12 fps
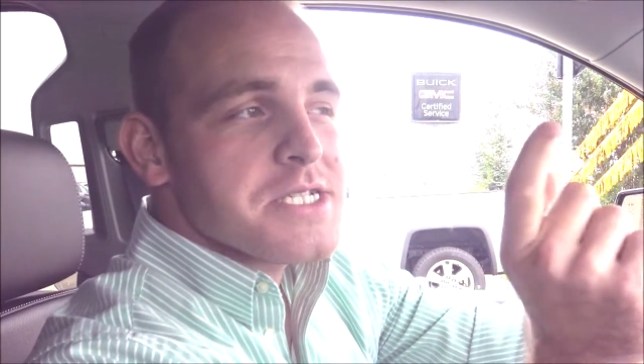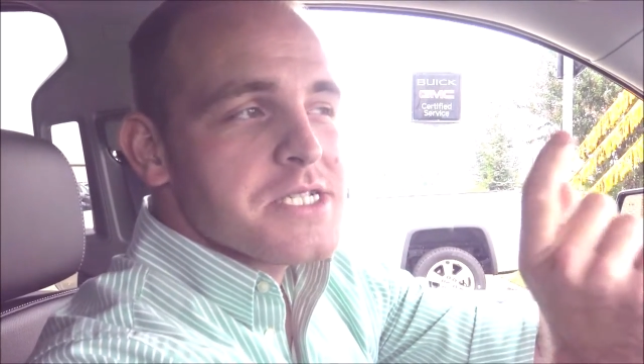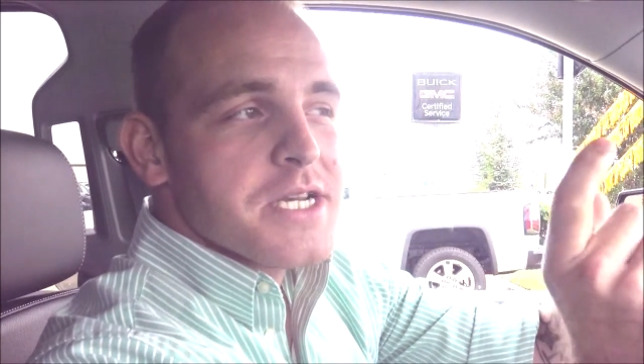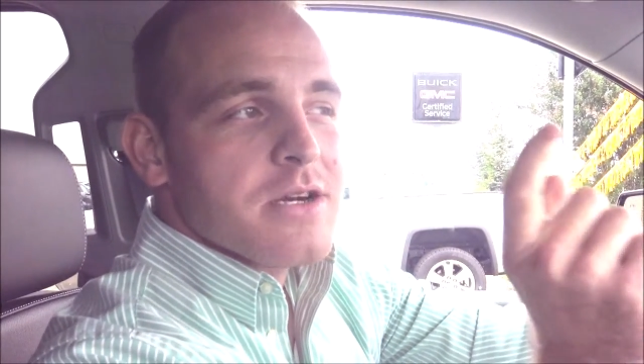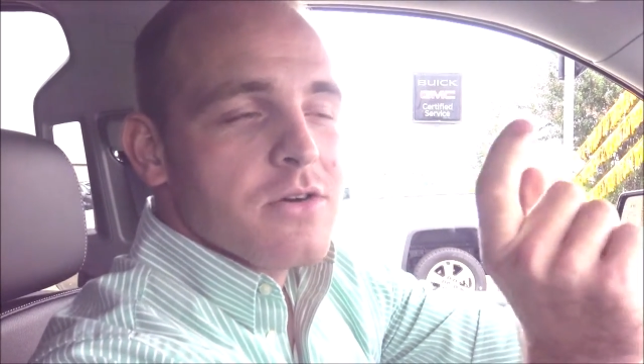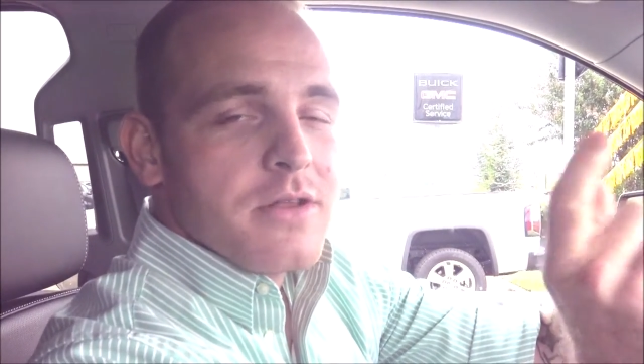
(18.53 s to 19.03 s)

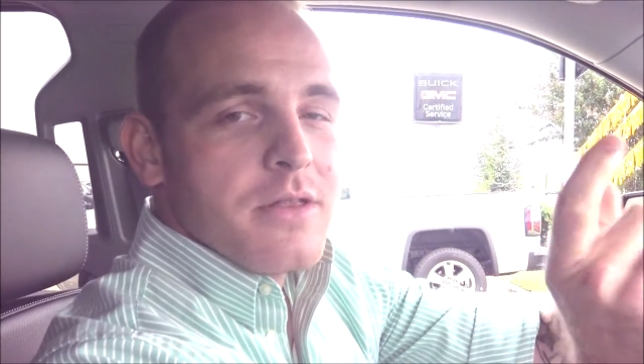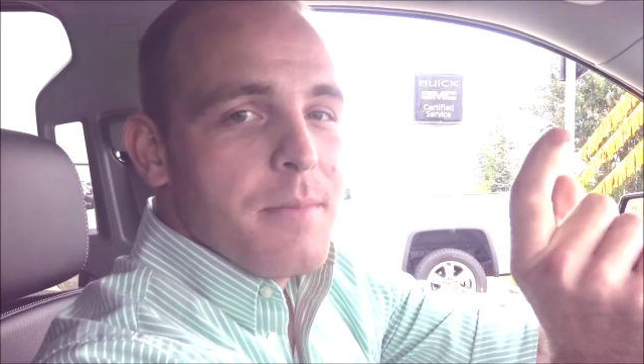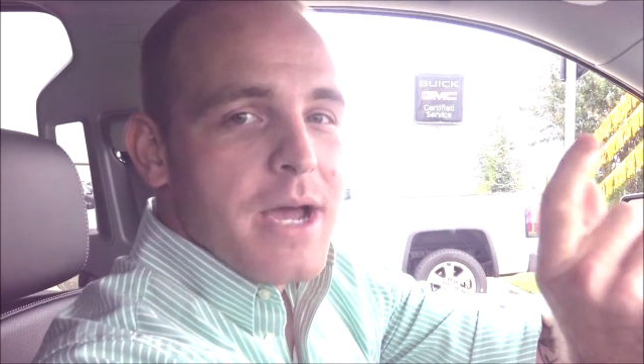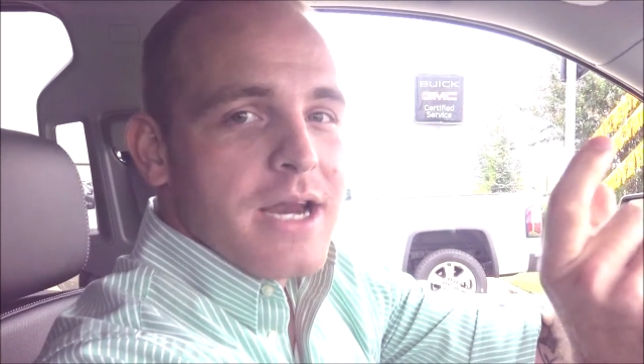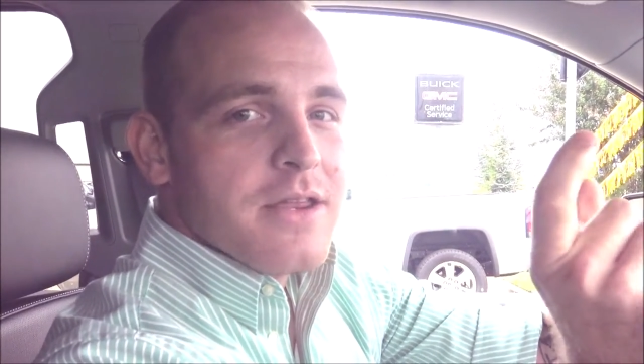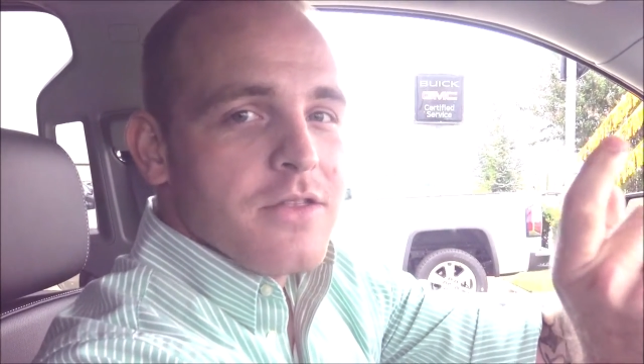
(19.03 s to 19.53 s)
sticker on the
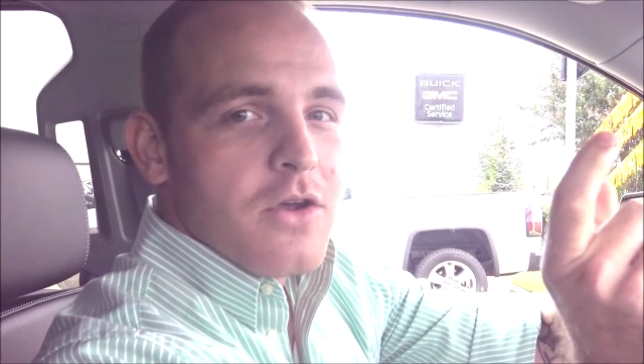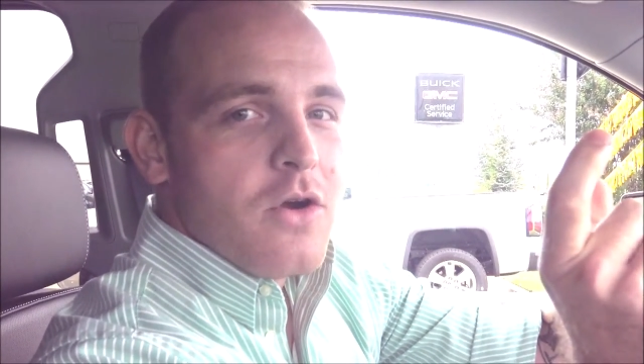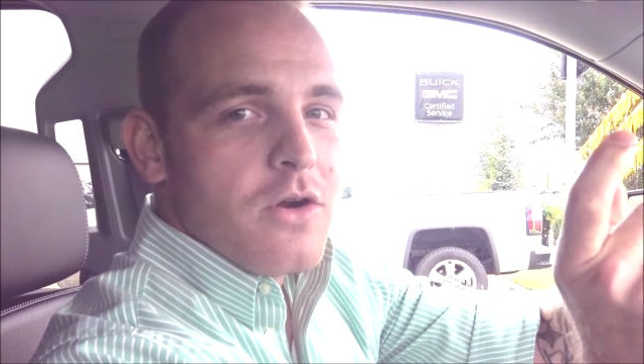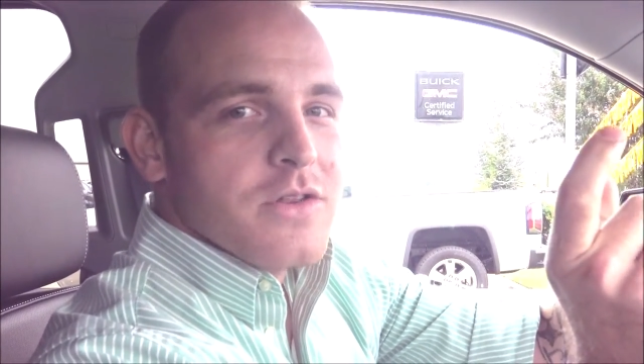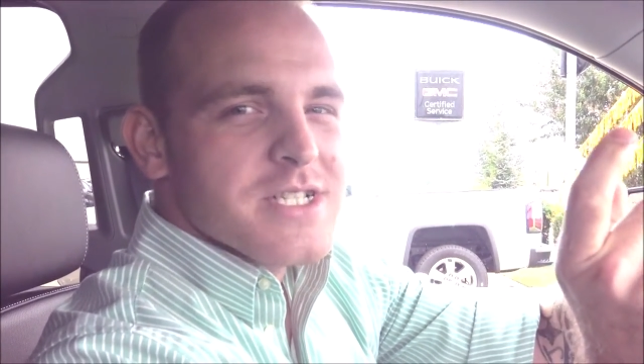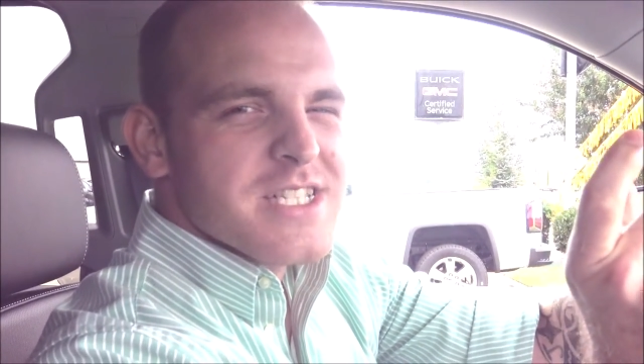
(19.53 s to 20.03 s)
back of the
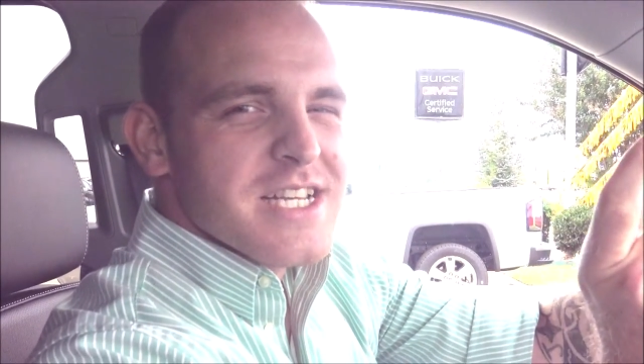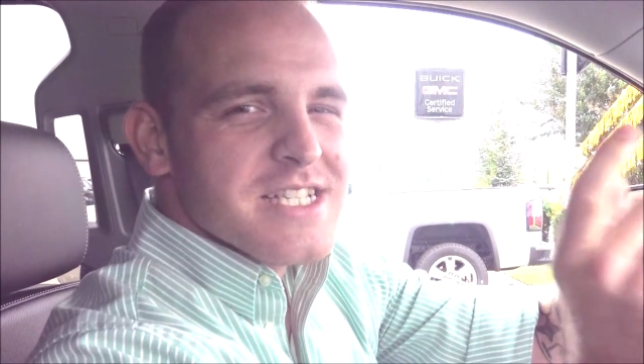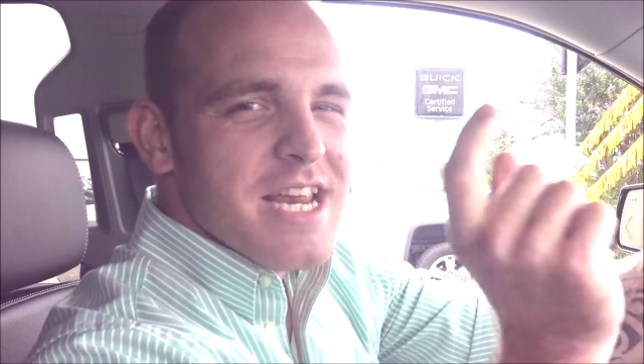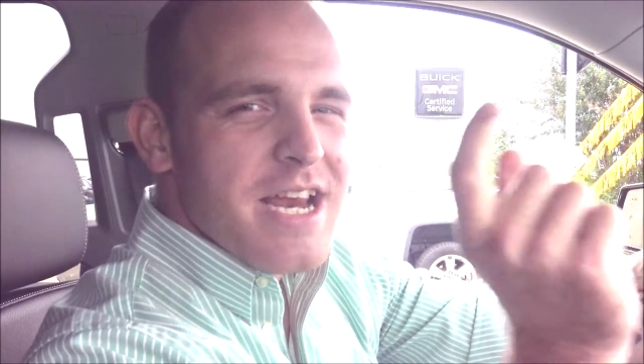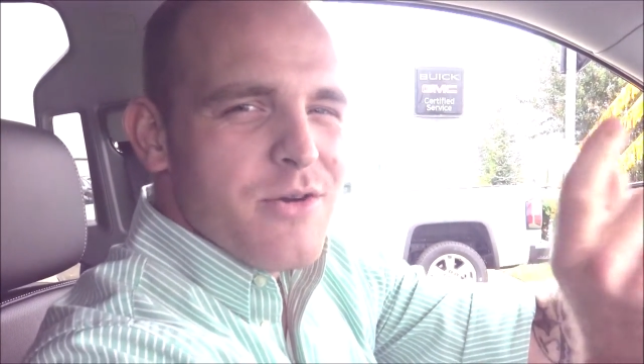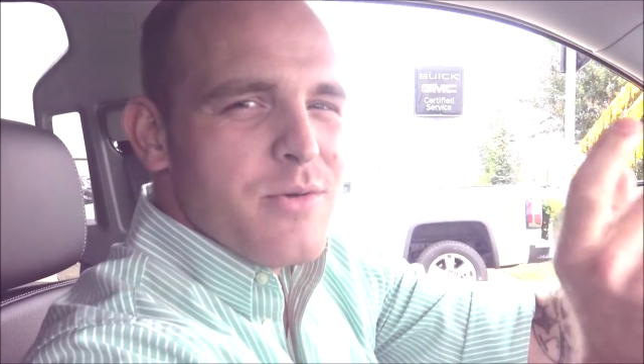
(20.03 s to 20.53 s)
car that
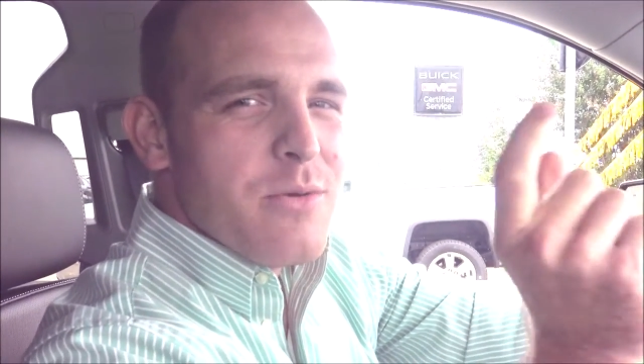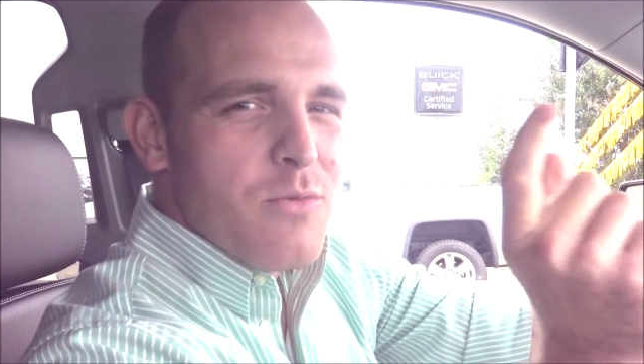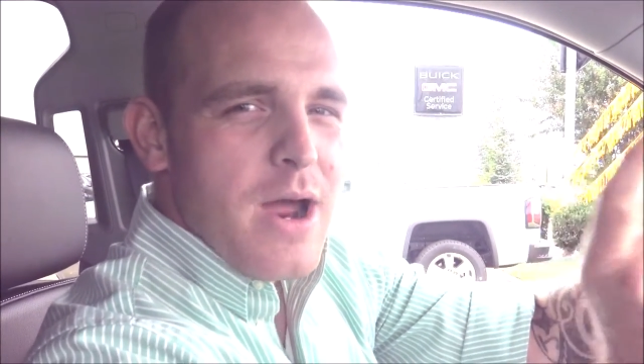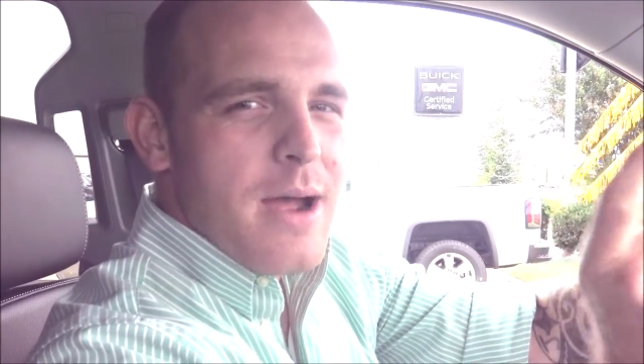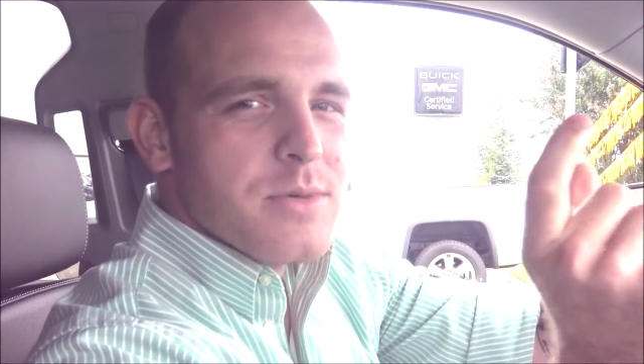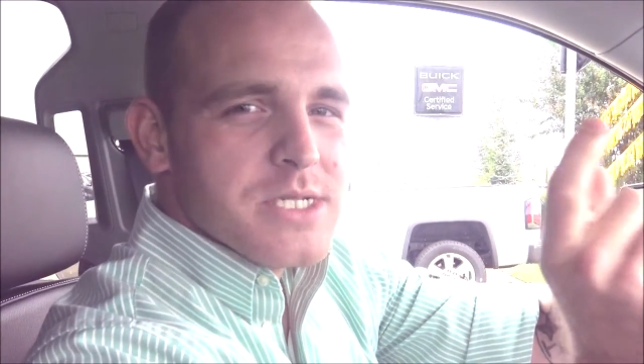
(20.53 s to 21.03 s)
says Harry
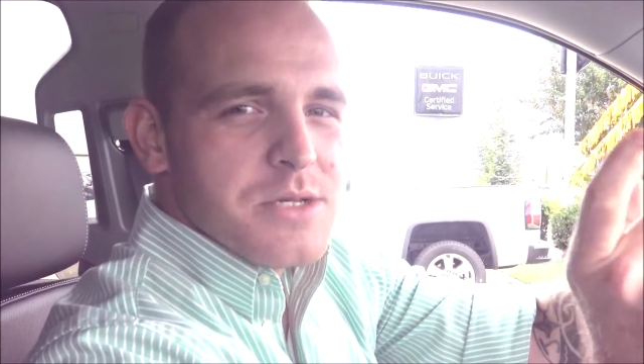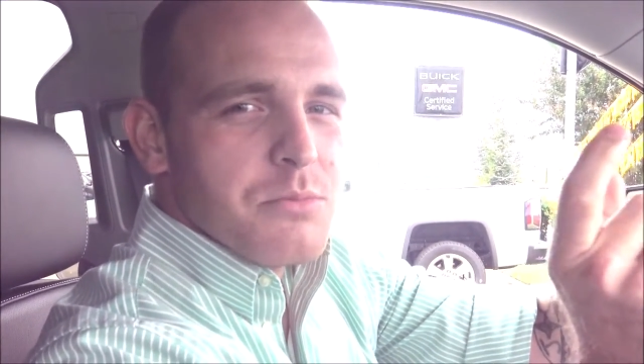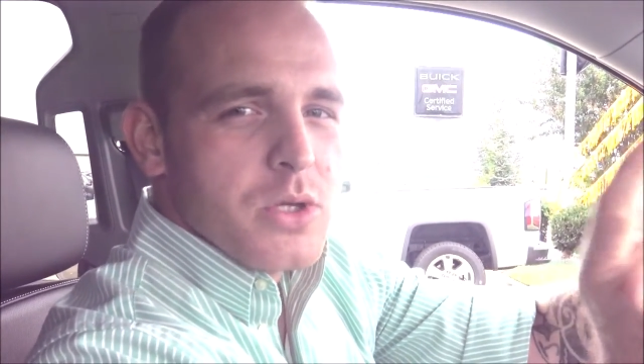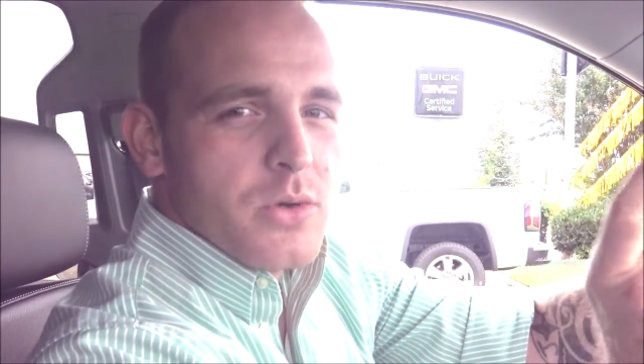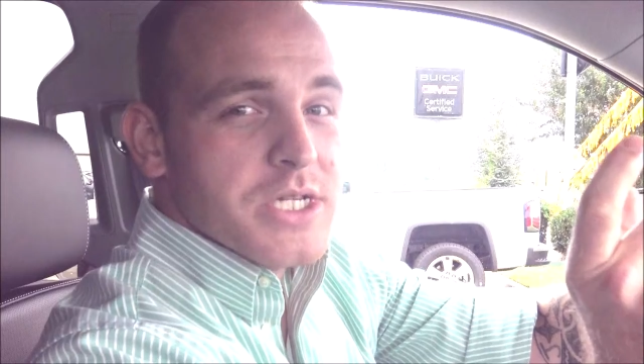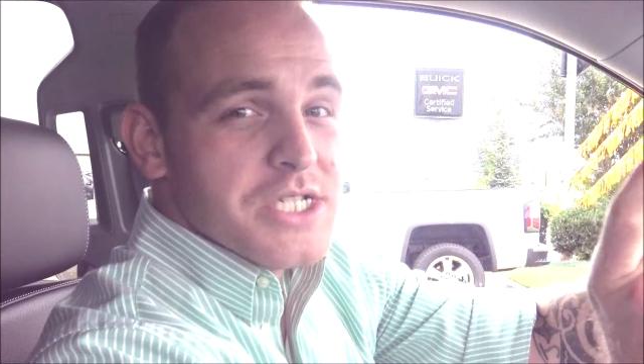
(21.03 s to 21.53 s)

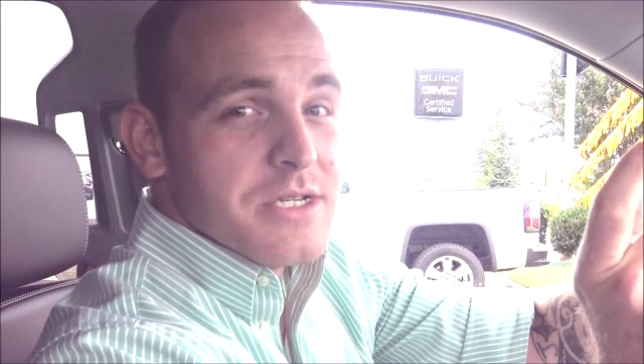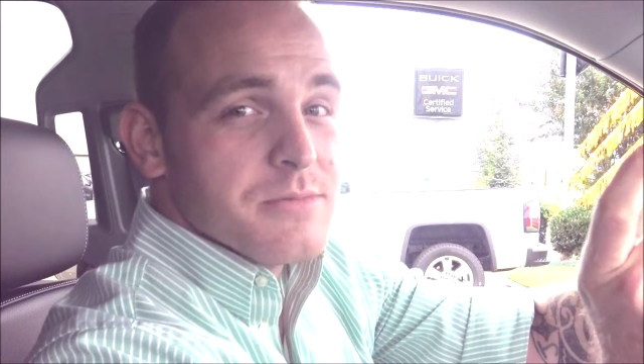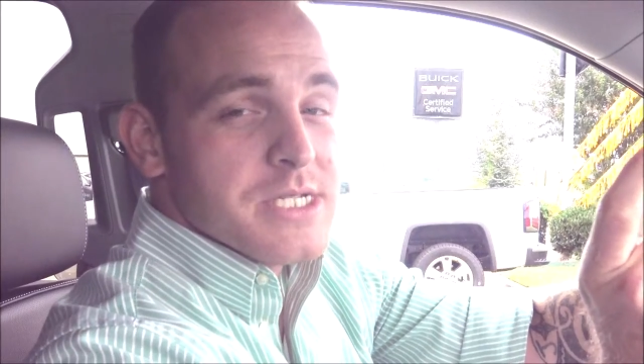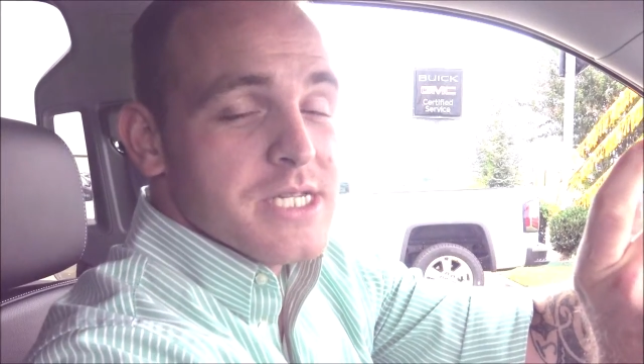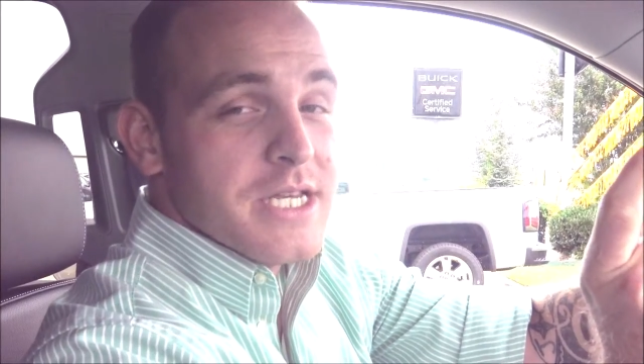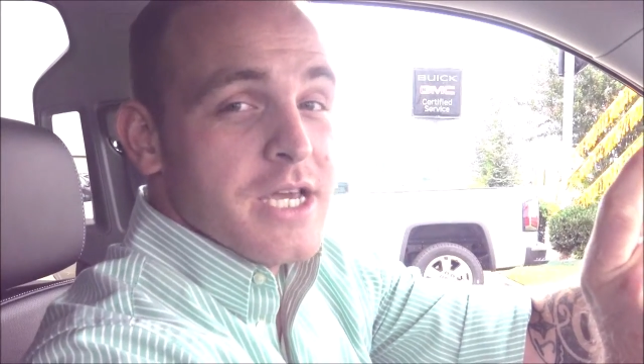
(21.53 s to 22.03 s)
Robinson Buick
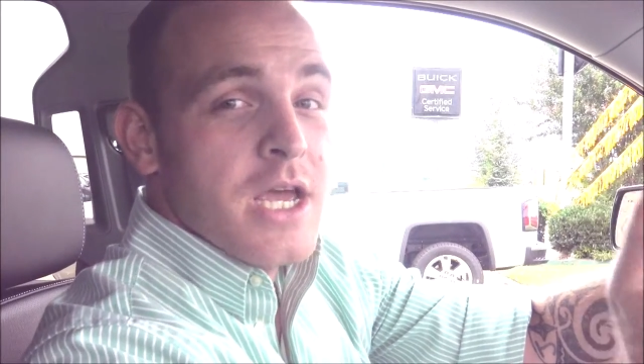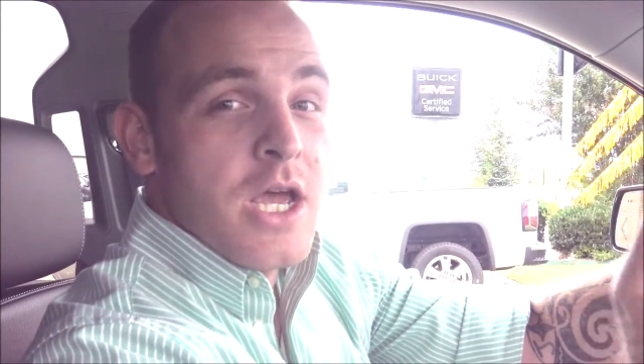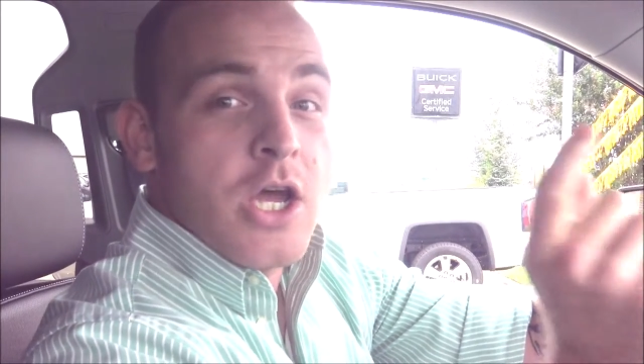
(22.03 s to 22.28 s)
GMC.